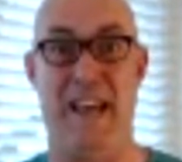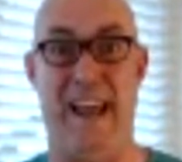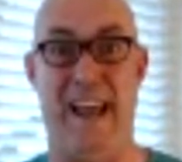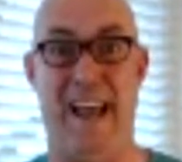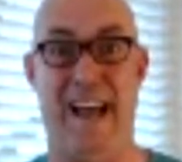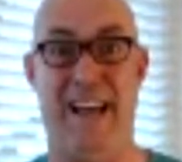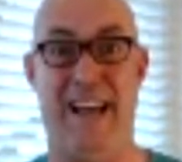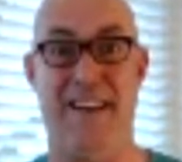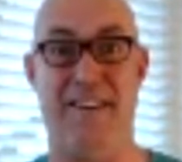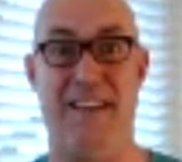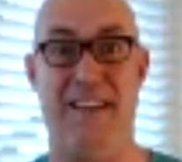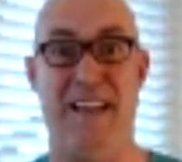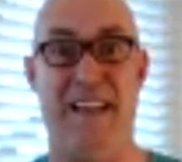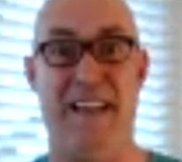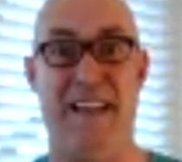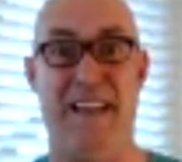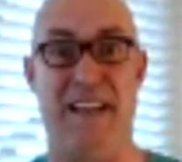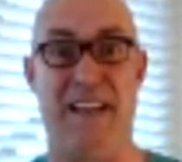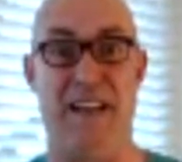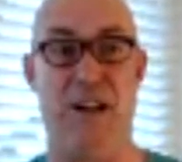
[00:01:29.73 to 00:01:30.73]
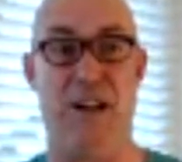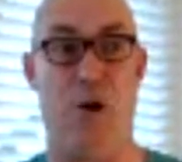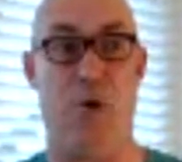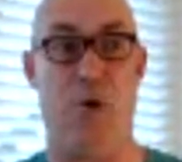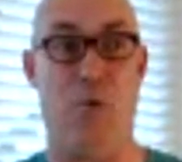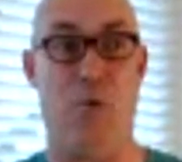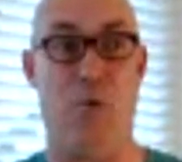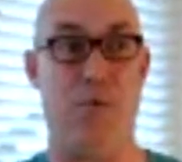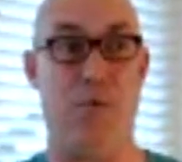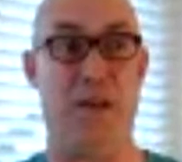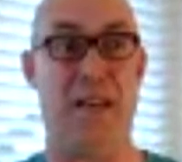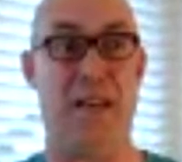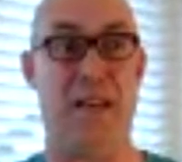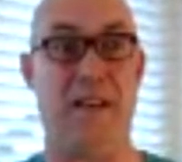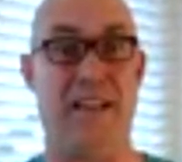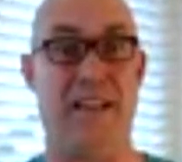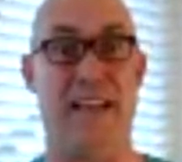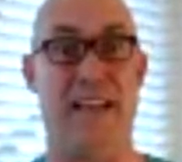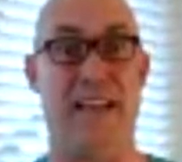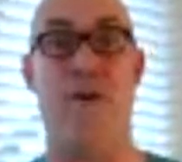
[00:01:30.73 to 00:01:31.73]
And, you know, when we
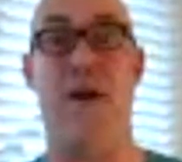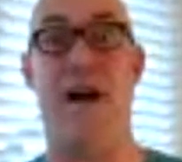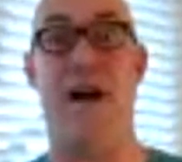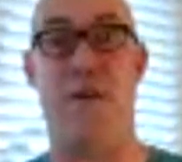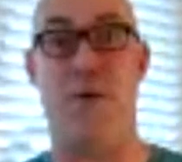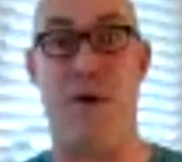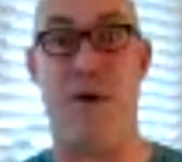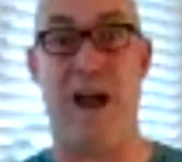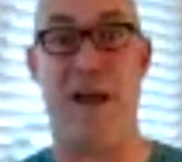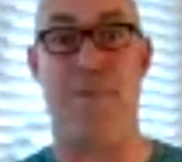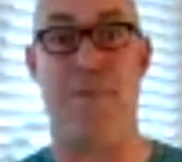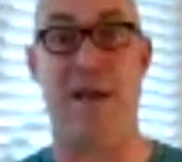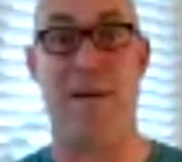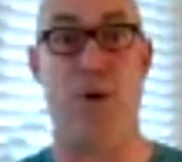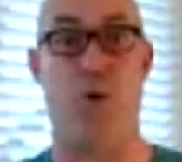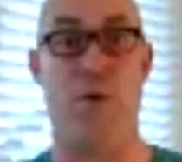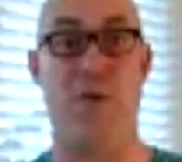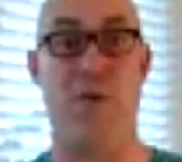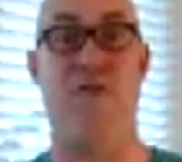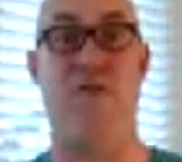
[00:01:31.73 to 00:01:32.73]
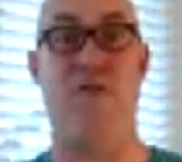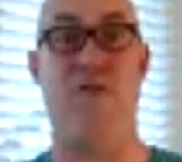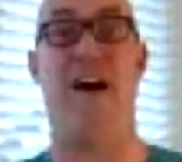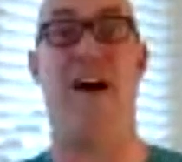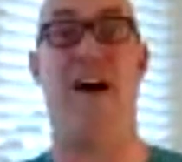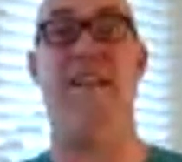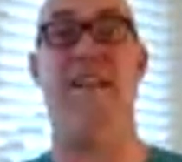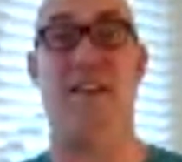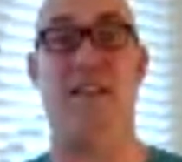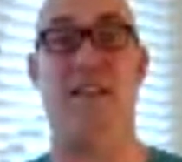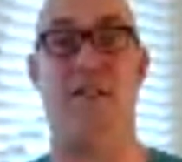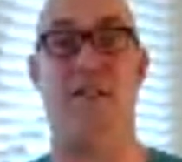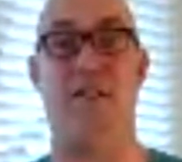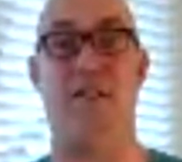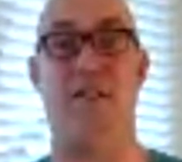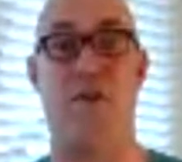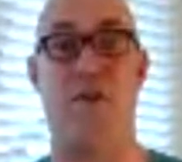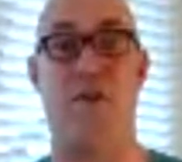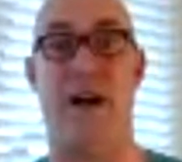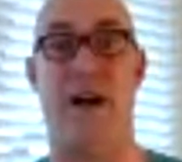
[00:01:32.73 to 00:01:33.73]
get around the right people, we find the
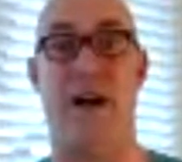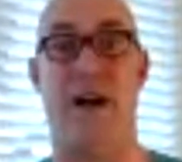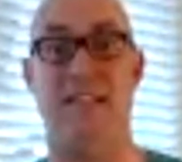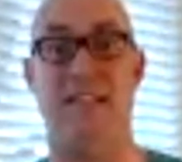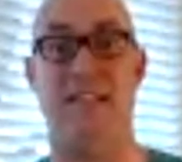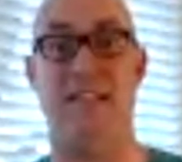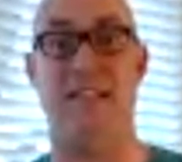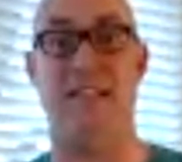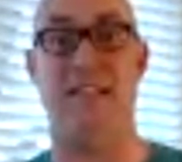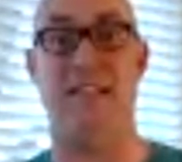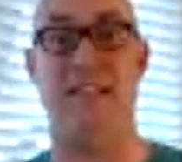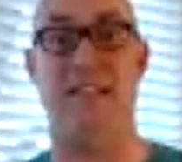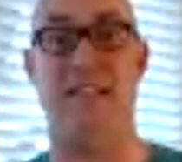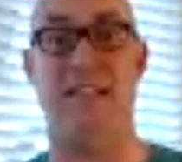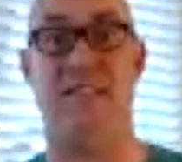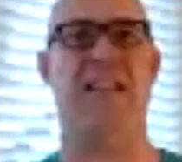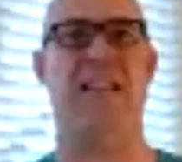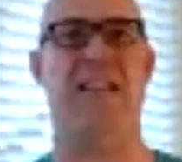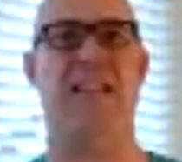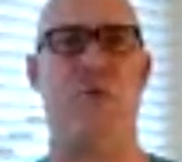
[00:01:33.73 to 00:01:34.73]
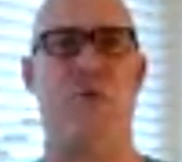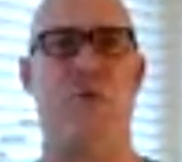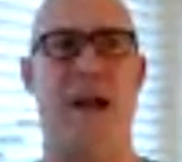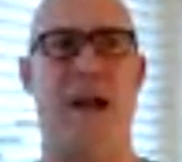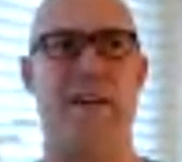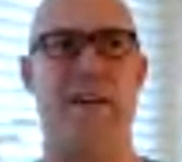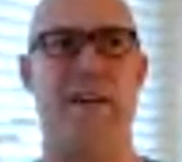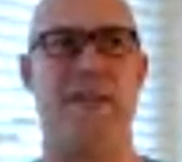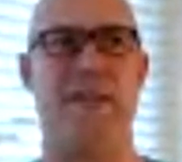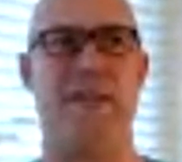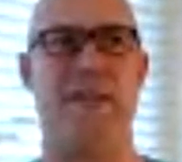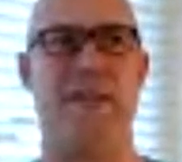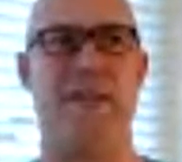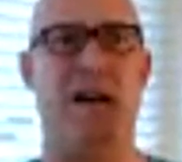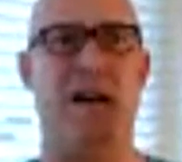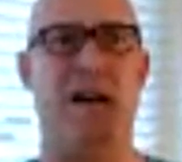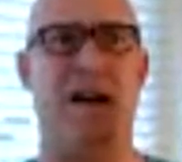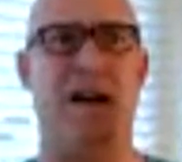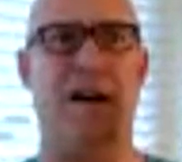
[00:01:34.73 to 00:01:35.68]
right system, we get the right